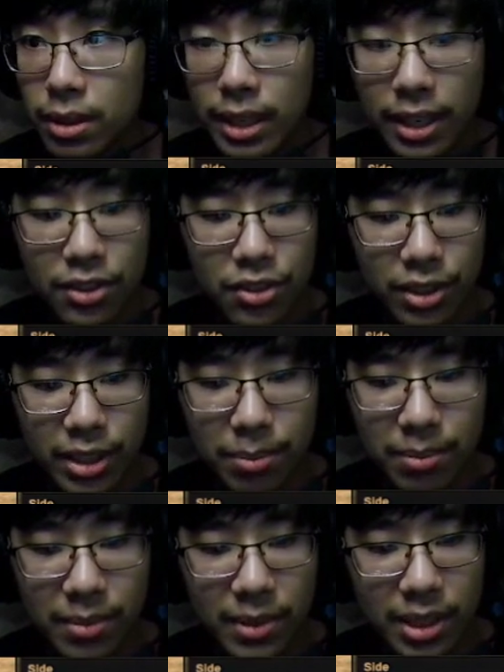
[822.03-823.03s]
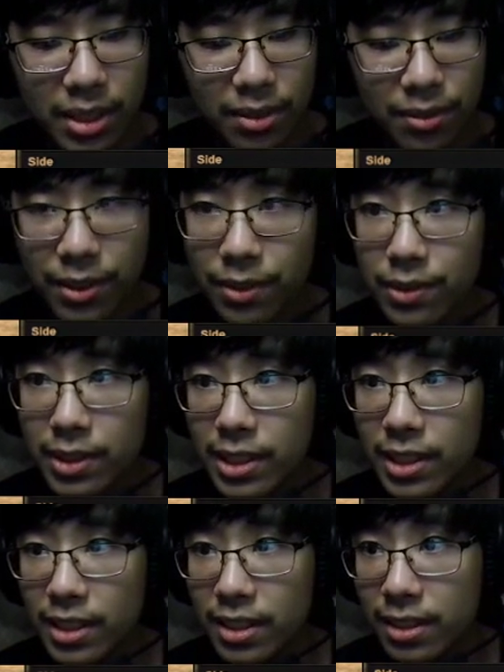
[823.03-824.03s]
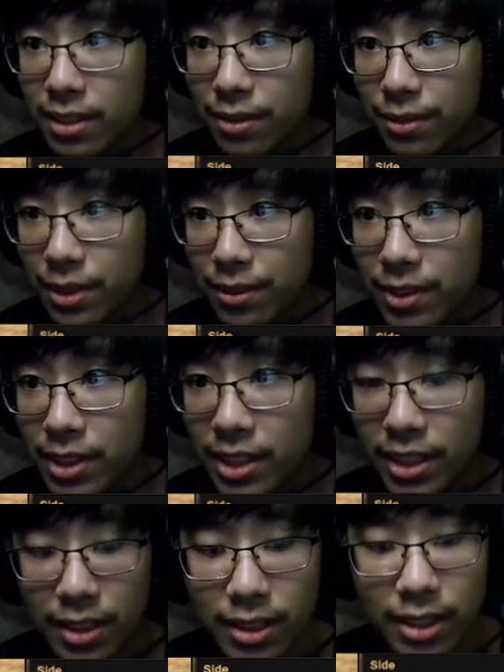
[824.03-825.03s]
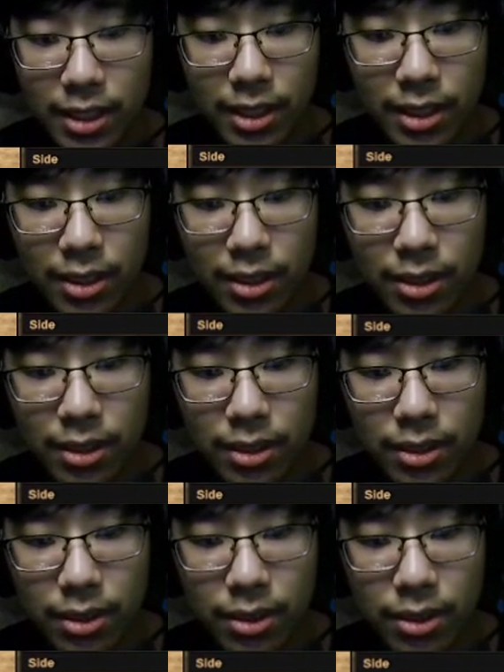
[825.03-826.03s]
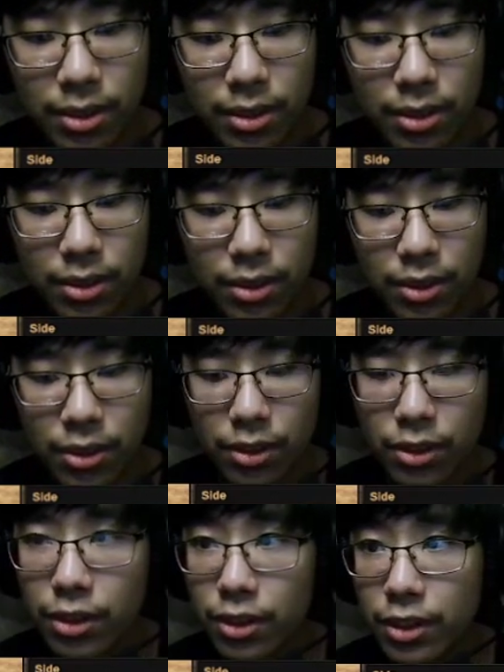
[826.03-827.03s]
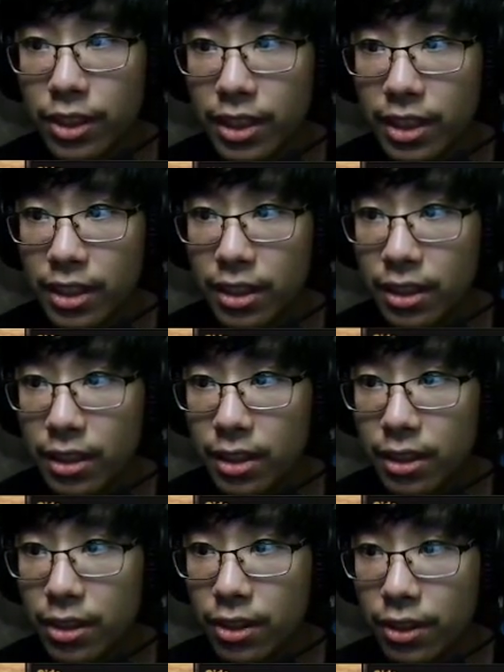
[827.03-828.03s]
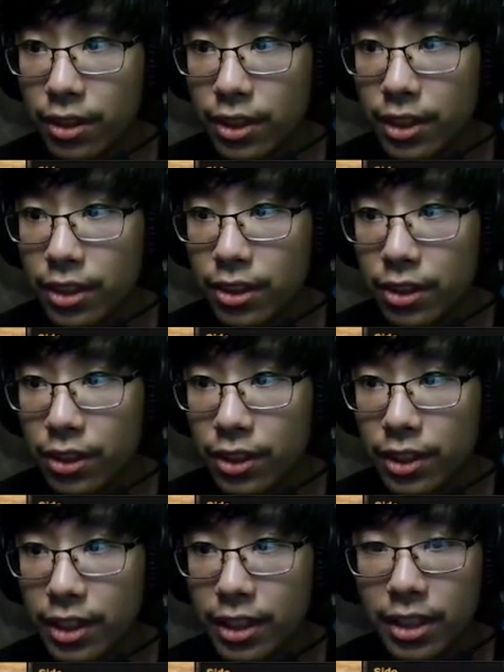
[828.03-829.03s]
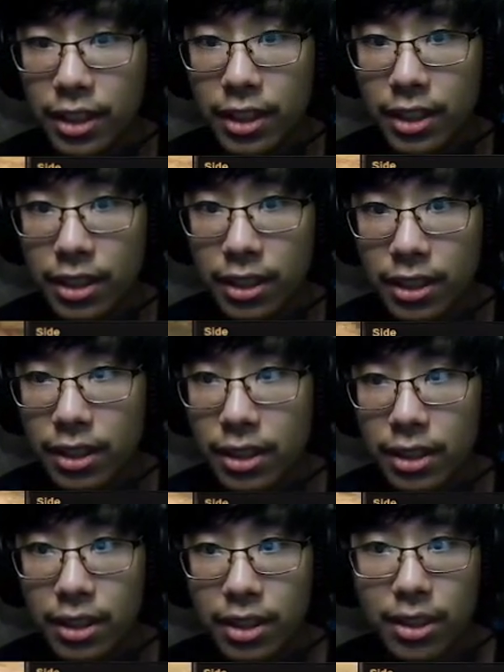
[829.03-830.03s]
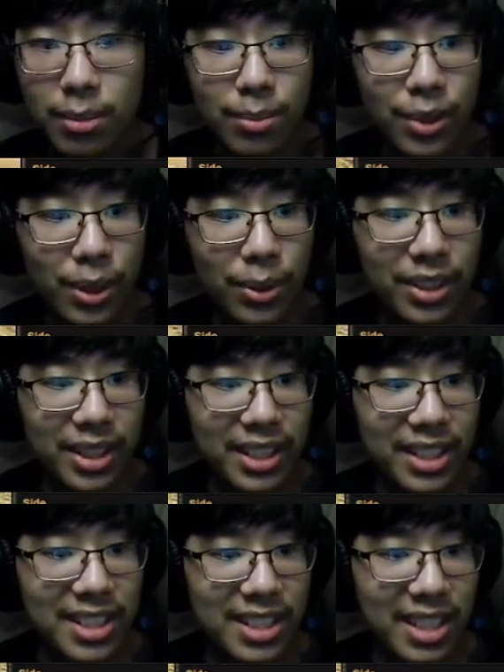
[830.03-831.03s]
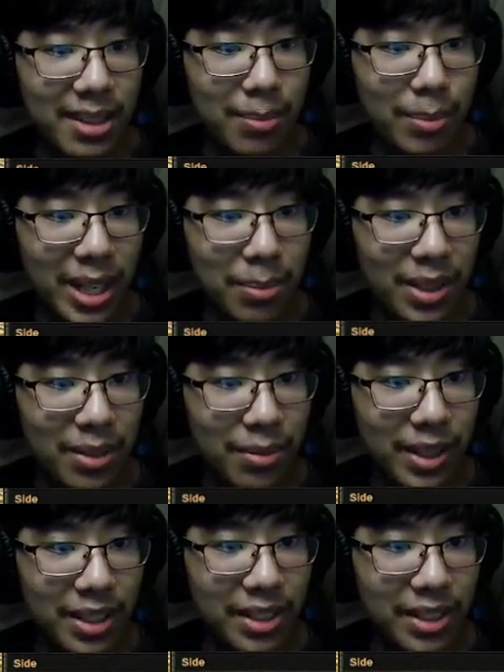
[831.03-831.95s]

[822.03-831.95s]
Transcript: Actually, 15, 15, 30, 30, 30. Bro, this thing might be very